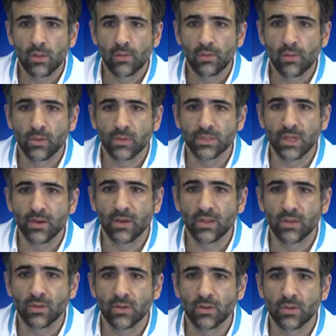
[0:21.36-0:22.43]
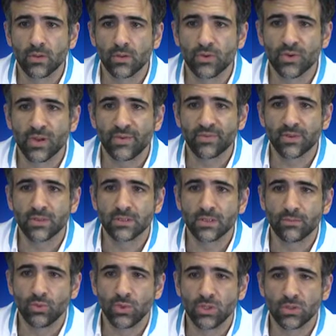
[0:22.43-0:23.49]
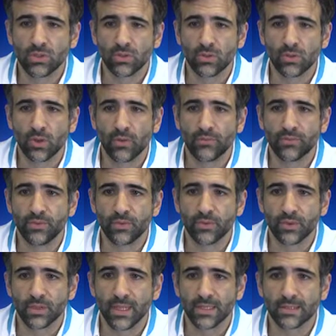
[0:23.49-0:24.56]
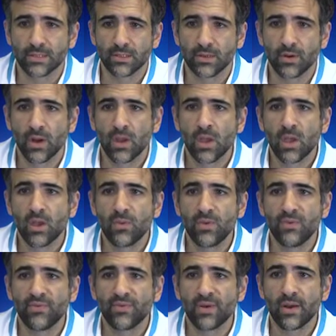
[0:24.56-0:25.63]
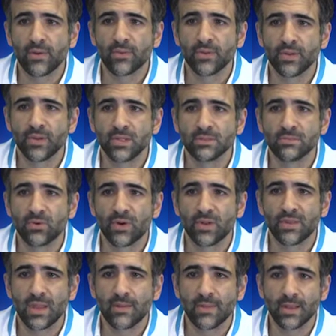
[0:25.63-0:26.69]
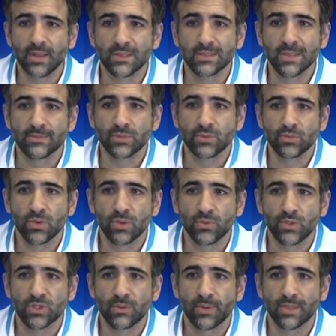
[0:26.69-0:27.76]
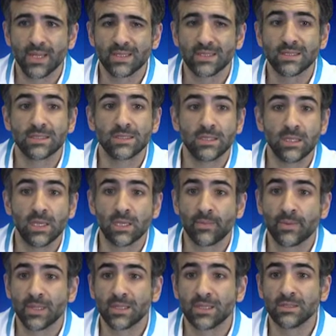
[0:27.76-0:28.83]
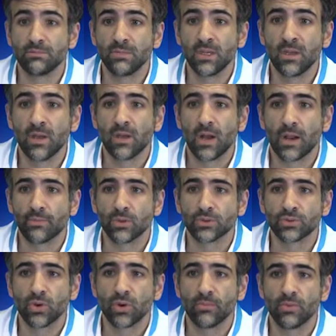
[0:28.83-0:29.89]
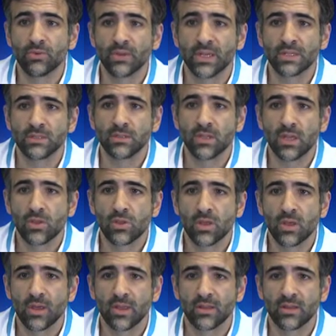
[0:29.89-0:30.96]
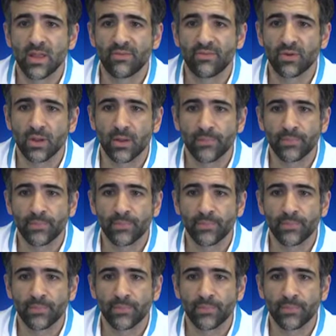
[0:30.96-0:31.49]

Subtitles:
Concerning the geographic distribution of the cancer, we found that it is more endemic in some zones in which hepatitis C and hepatitis B are most common, as in Asia and in Africa.